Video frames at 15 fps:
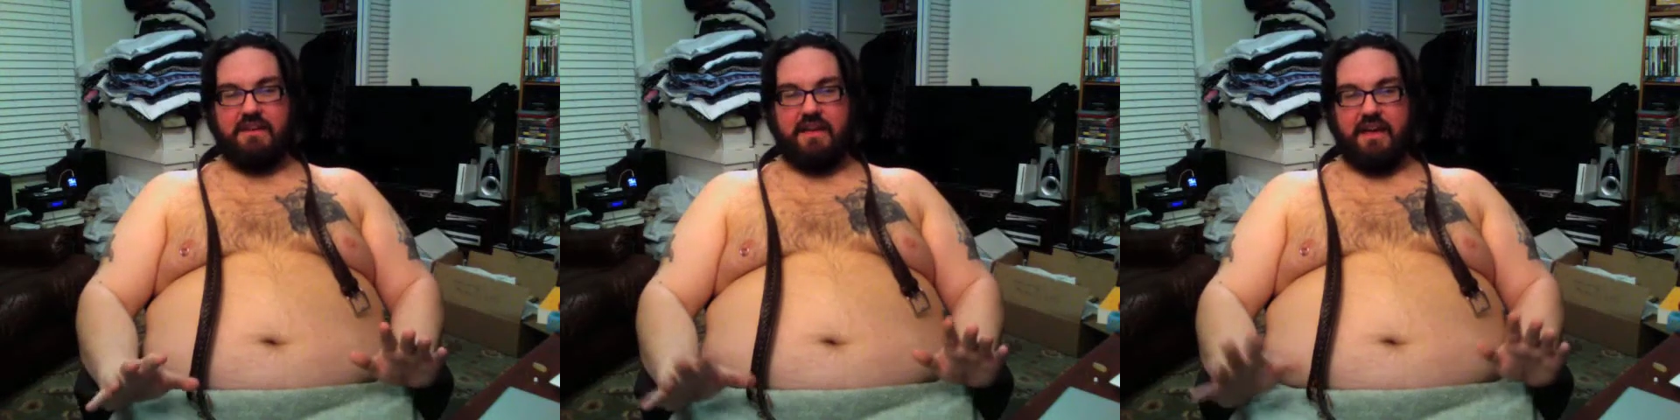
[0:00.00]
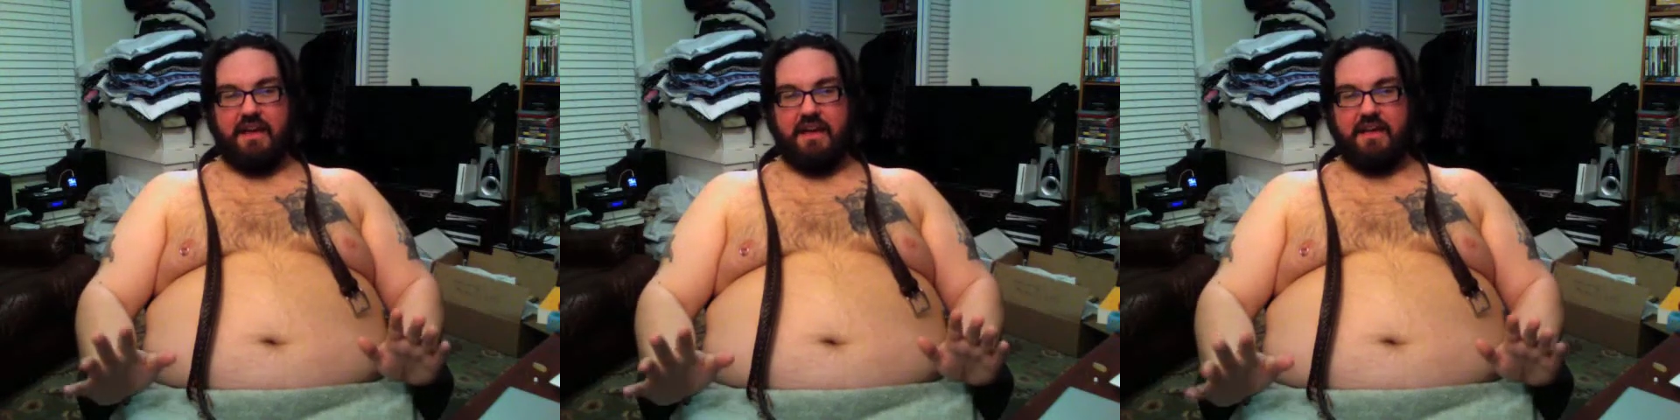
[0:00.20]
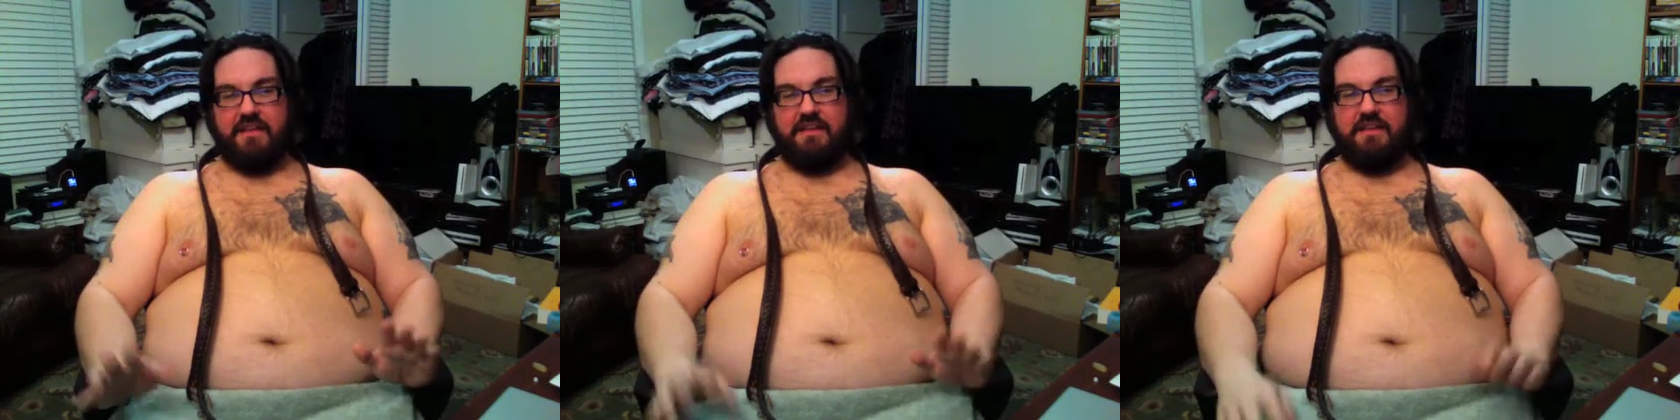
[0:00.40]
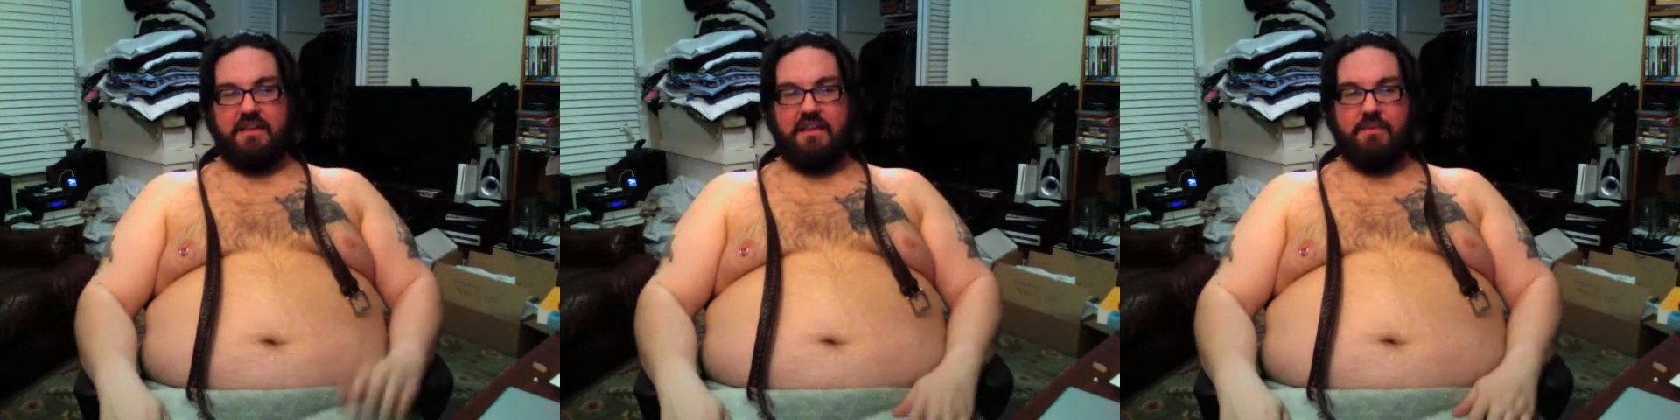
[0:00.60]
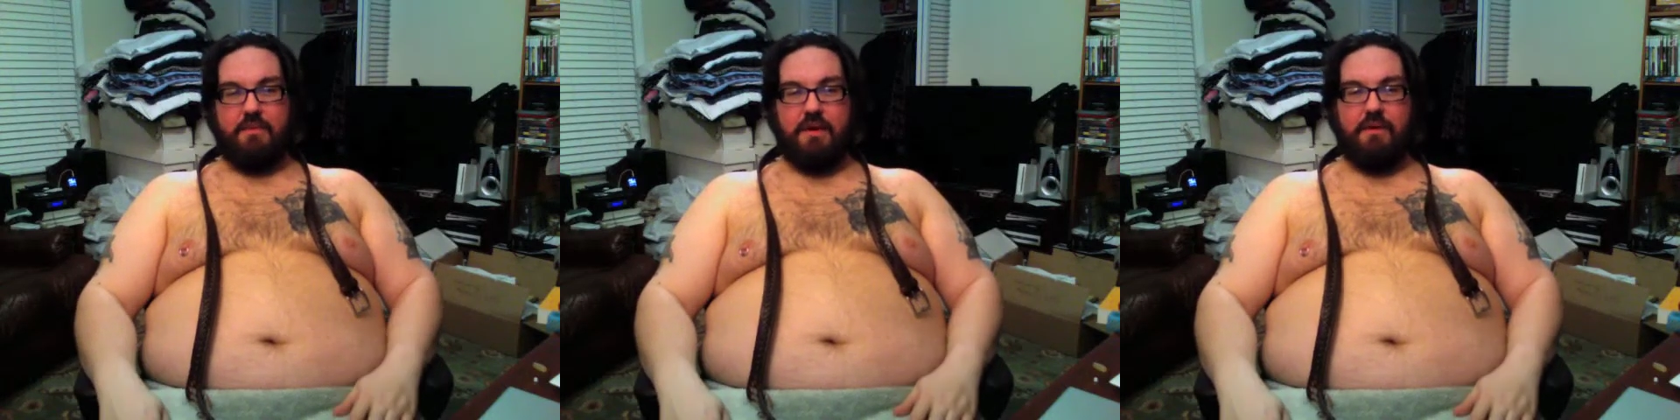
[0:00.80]
and
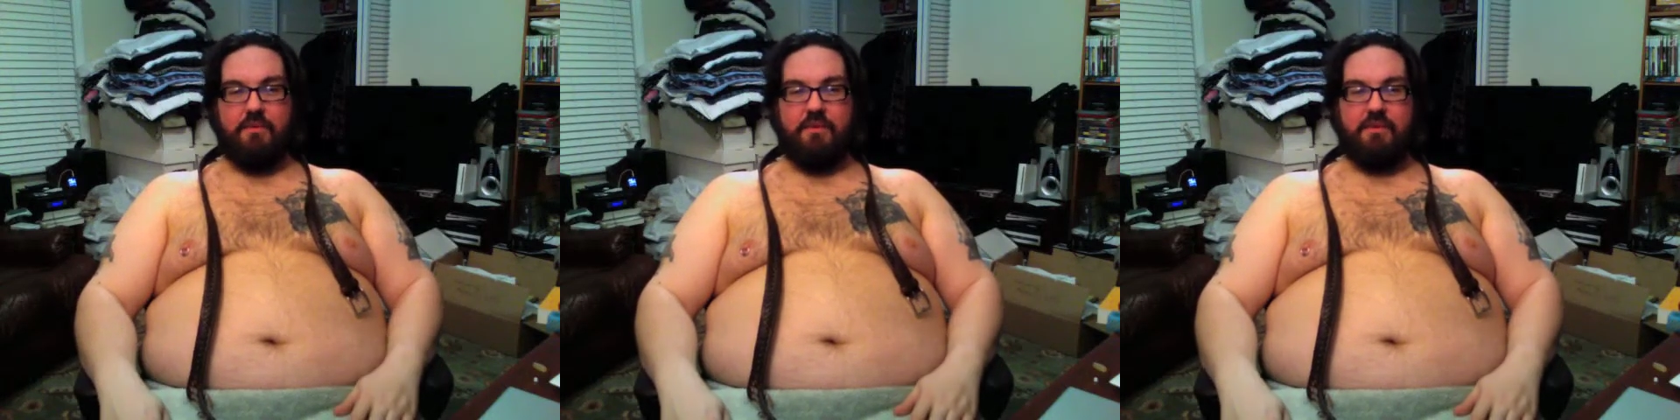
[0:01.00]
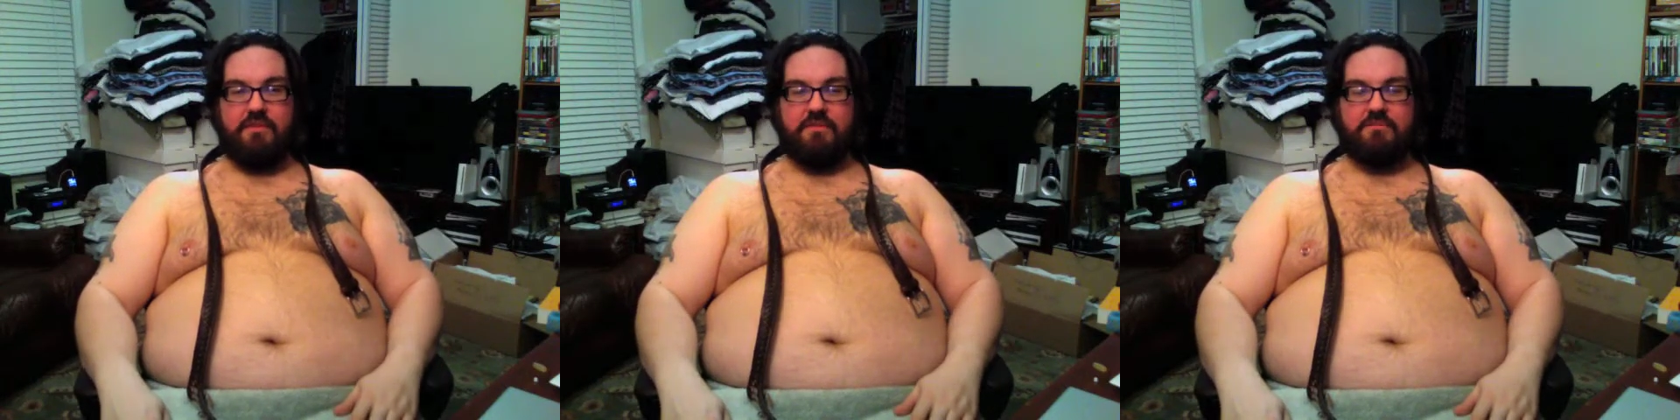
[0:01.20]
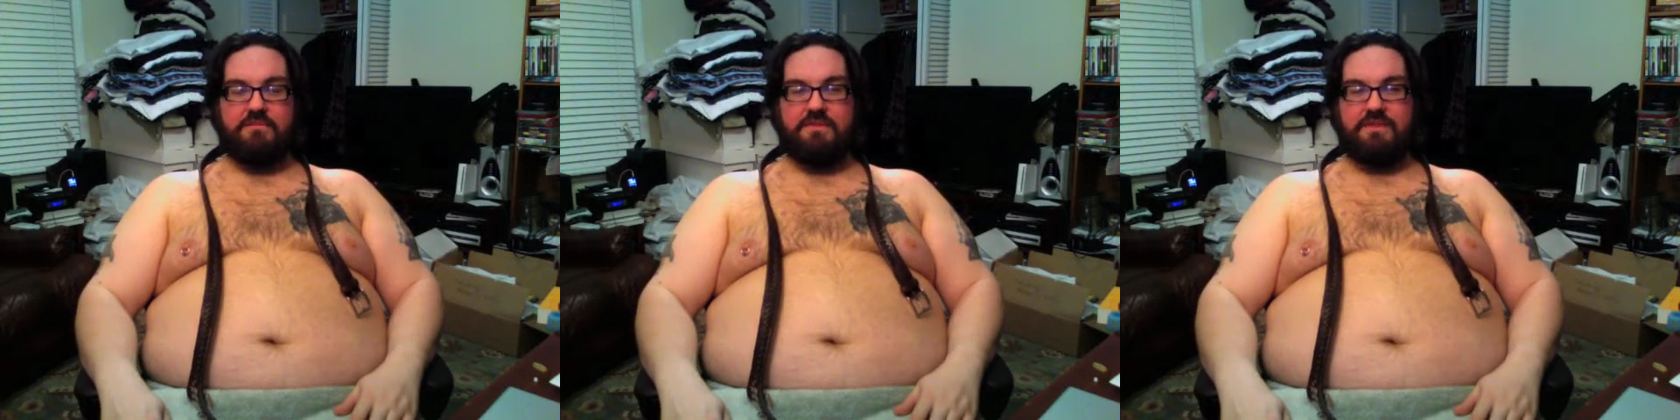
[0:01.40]
he might wear them.